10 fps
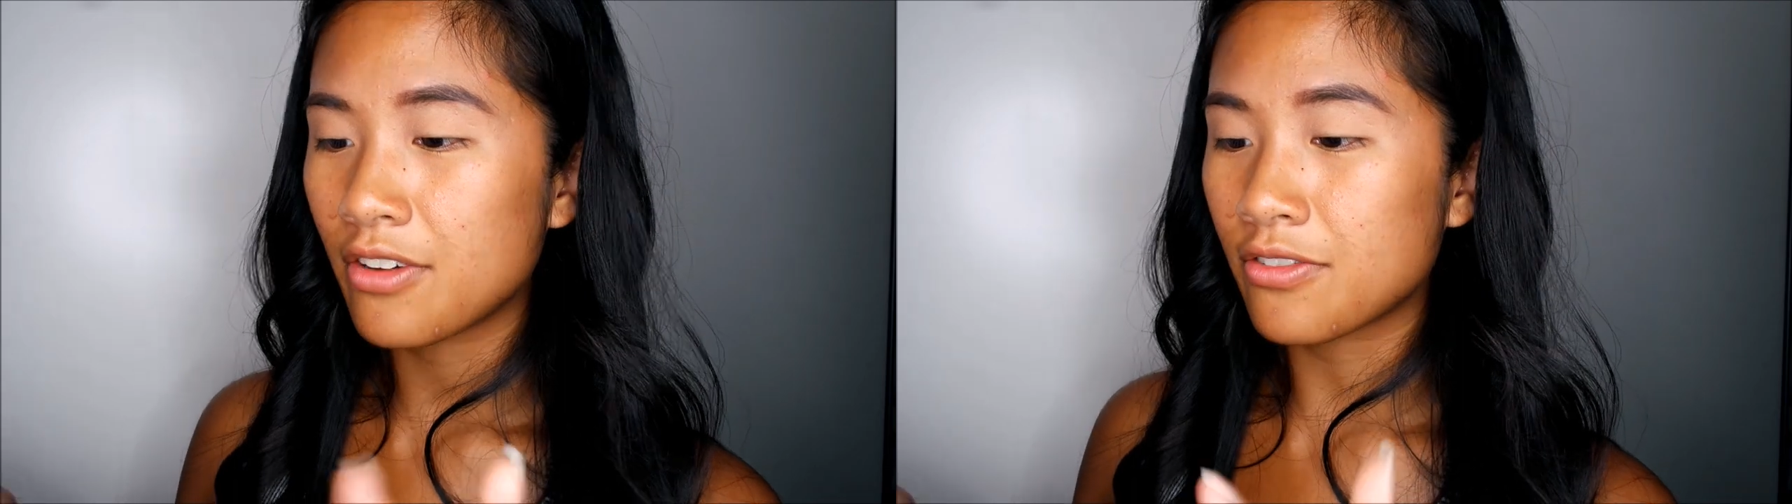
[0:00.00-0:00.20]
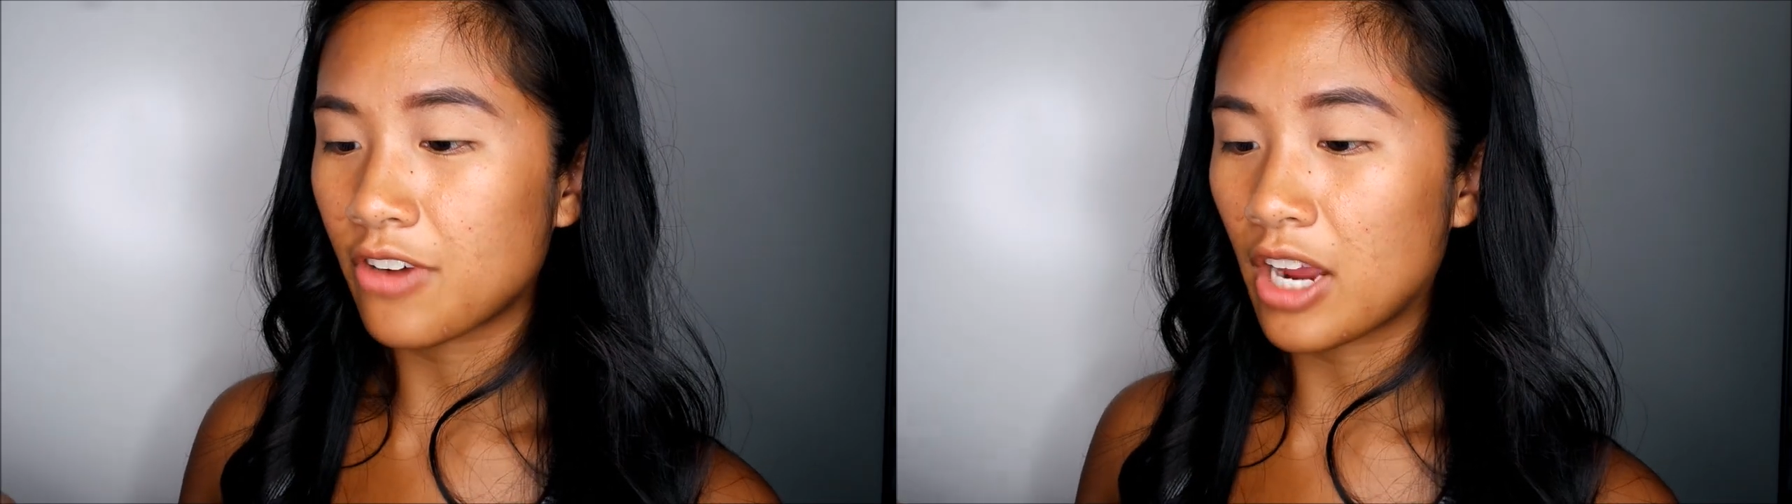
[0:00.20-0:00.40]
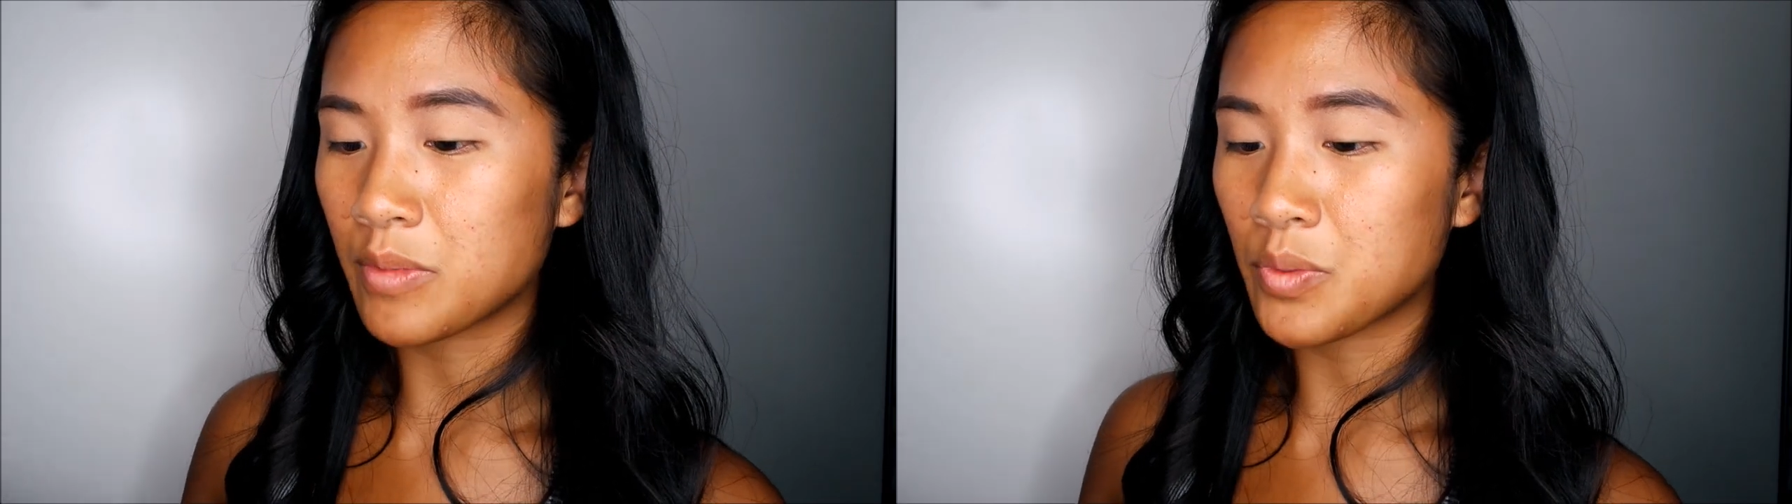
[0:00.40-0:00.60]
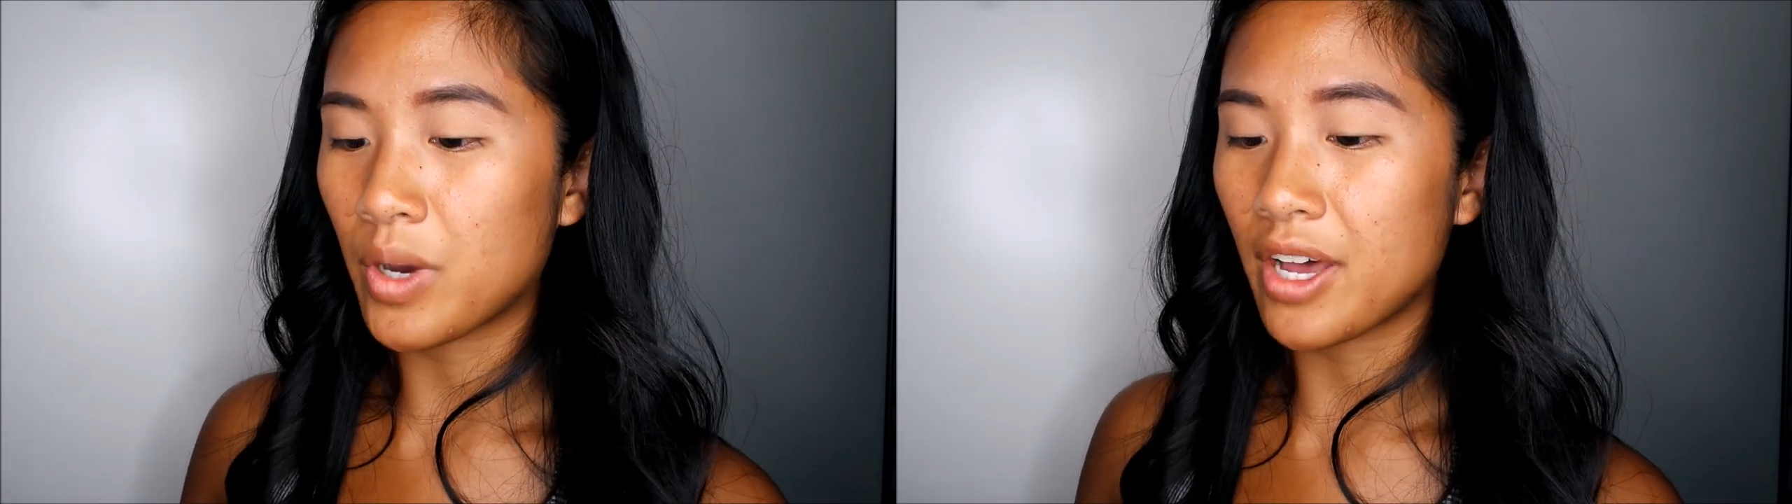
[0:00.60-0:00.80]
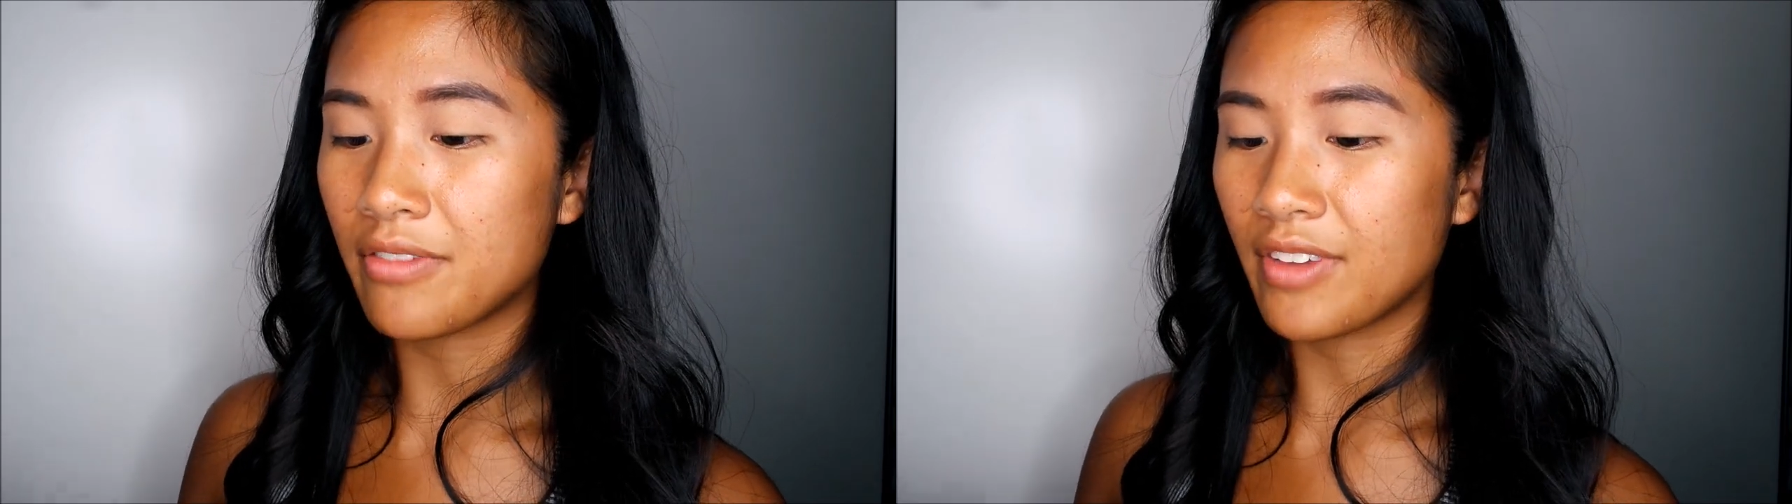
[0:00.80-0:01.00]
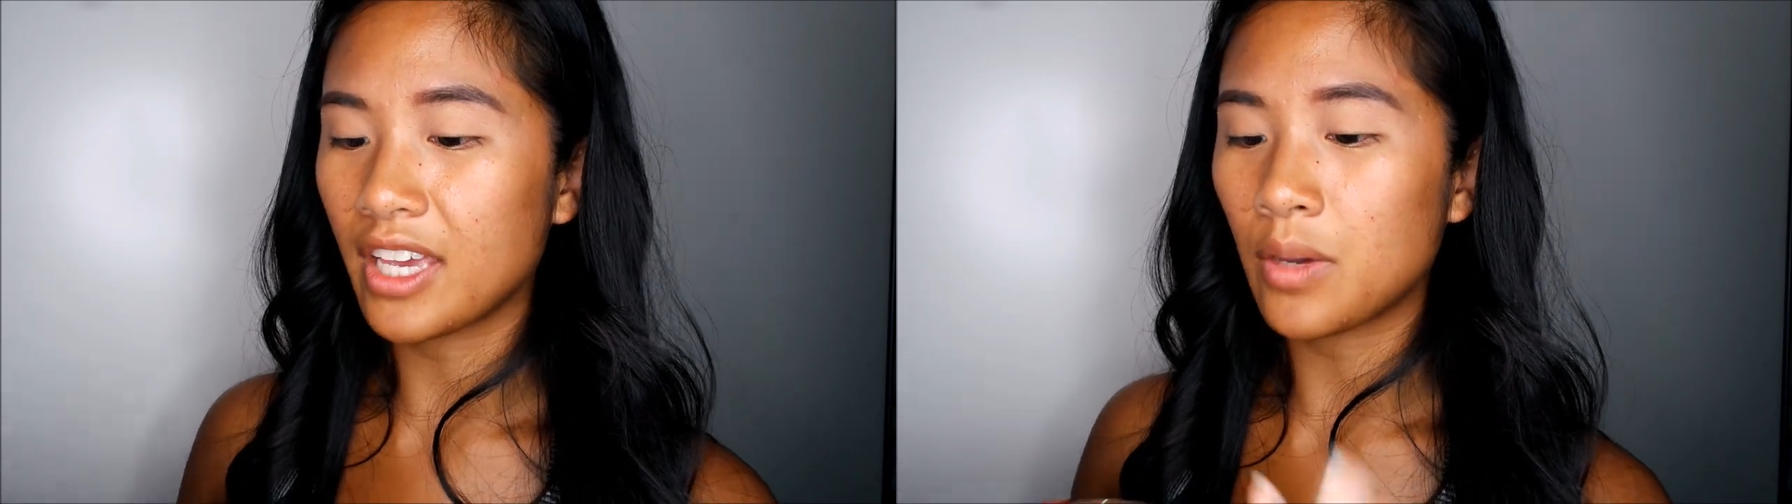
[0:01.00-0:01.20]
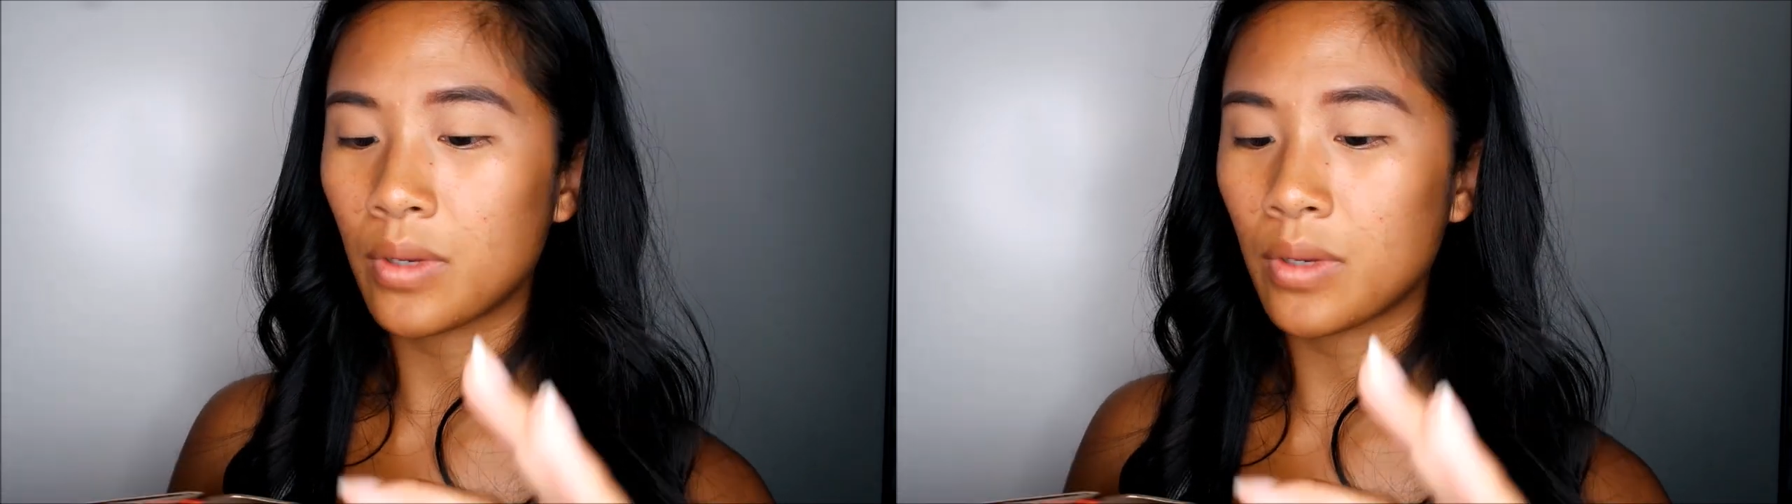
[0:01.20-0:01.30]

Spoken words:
Frames Worthy,